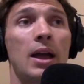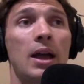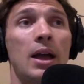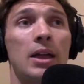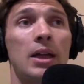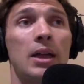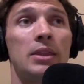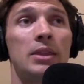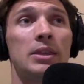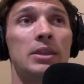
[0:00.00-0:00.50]

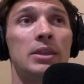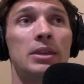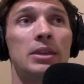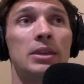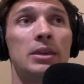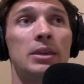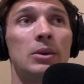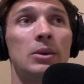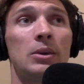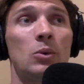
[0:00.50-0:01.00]

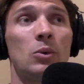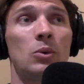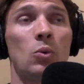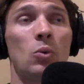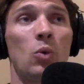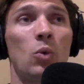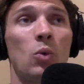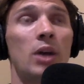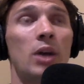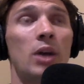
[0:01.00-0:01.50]
the
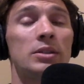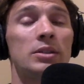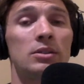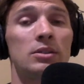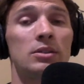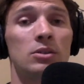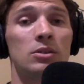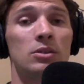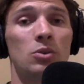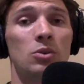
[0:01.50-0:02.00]
what
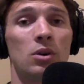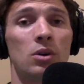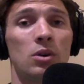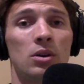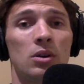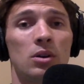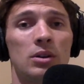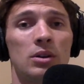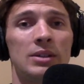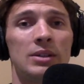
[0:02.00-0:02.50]
you
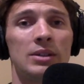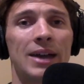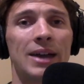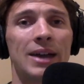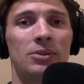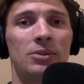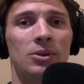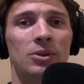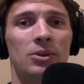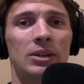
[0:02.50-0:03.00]
are
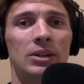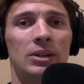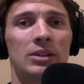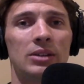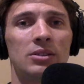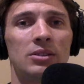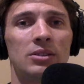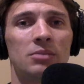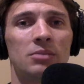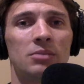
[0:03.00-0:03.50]
downloading
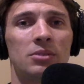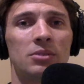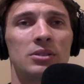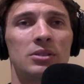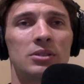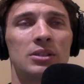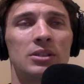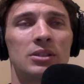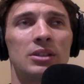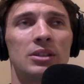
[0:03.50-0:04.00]
into the
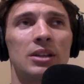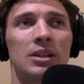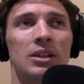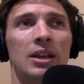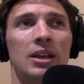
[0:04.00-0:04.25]
person